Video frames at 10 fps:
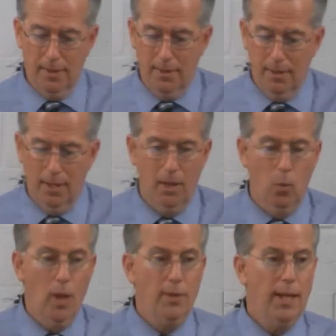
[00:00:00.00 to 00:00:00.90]
uh,
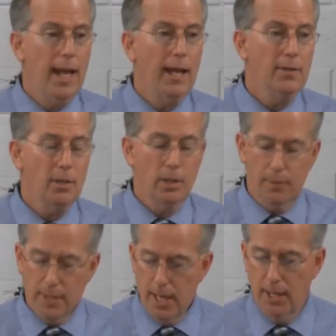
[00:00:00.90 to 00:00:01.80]
when they had to live
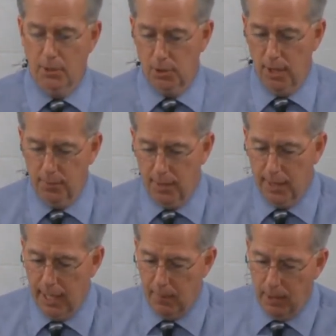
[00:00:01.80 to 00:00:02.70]
in tents after they
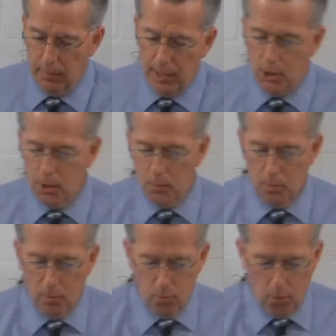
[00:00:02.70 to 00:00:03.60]
came out of
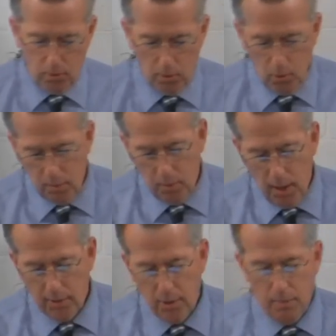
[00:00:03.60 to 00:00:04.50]
Egypt before the Lord
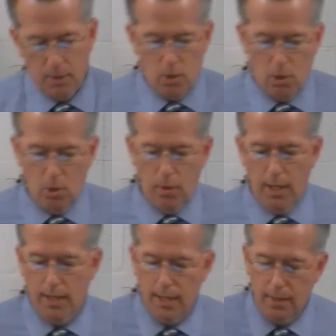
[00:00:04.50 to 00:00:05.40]
brought them into
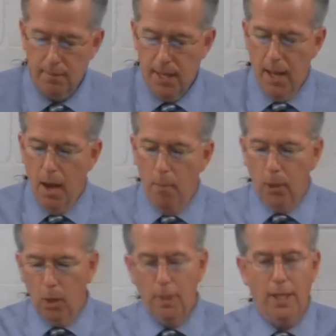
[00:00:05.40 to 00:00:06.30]
a. Uh,
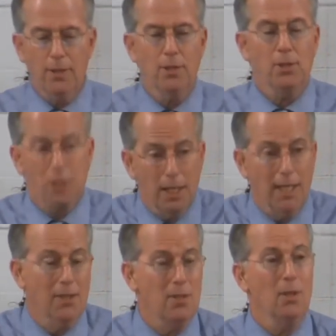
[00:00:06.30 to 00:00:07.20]
permanent
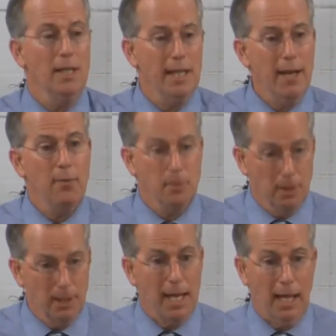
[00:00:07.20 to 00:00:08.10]
city until he gave them
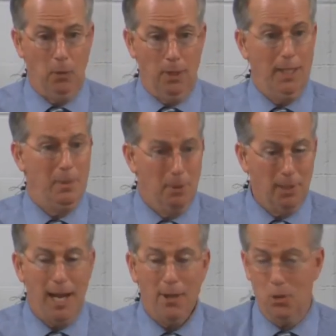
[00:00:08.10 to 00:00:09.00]
the land where they could
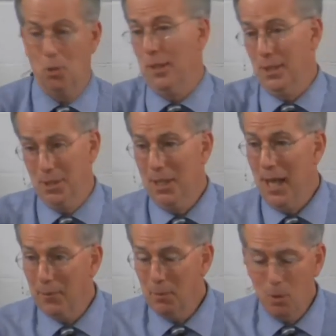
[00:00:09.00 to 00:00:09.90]
build houses because they didn't
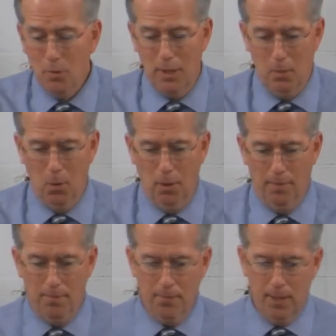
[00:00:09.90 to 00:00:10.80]
have to move anymore.
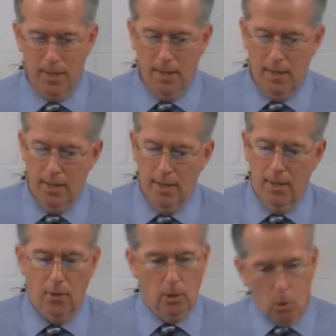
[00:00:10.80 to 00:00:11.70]

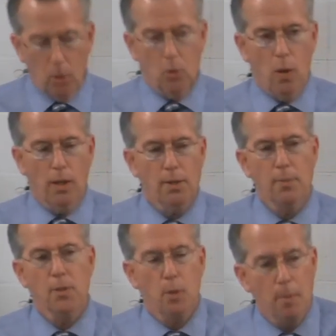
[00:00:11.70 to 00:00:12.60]
The Lord wanted
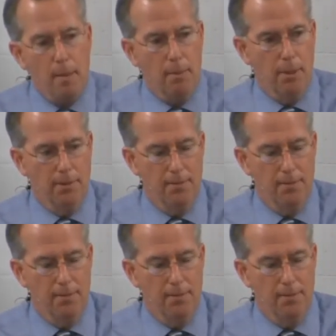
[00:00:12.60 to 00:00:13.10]
them to remember